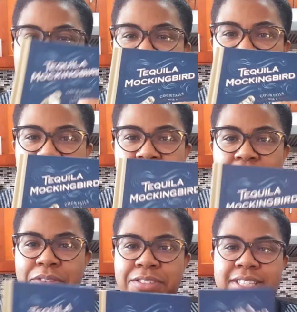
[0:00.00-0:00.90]
start
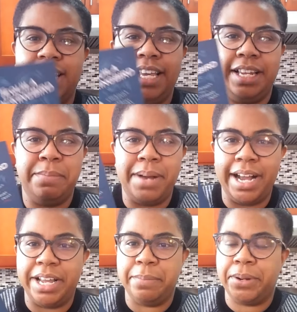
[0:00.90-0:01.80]
off with Tequila
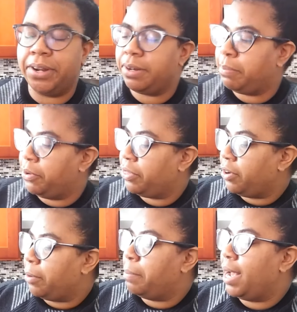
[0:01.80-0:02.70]
Mockingbird. Both
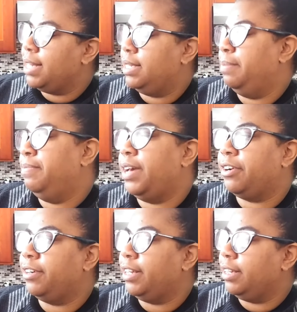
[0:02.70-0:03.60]
are by Tim
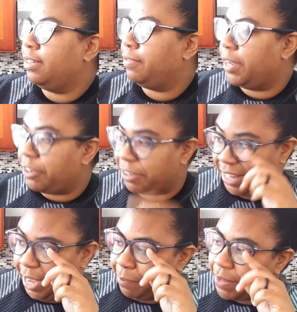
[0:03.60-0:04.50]
Federle.
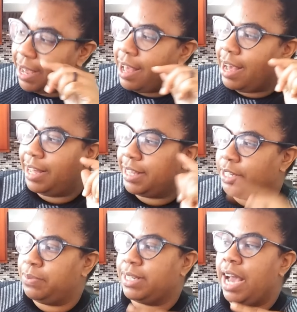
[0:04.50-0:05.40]
This
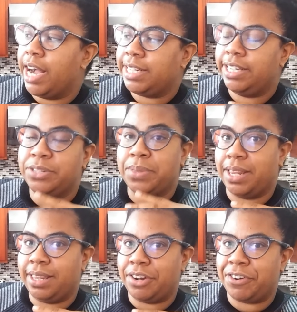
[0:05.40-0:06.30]
was cocktails with a
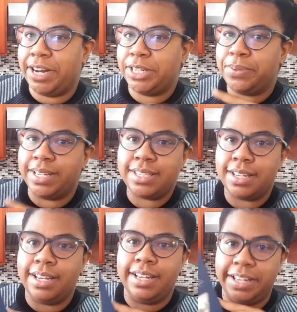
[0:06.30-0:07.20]
literary twist,
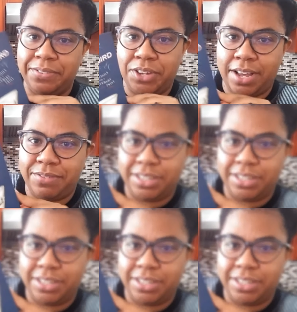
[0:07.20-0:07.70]
if you haven't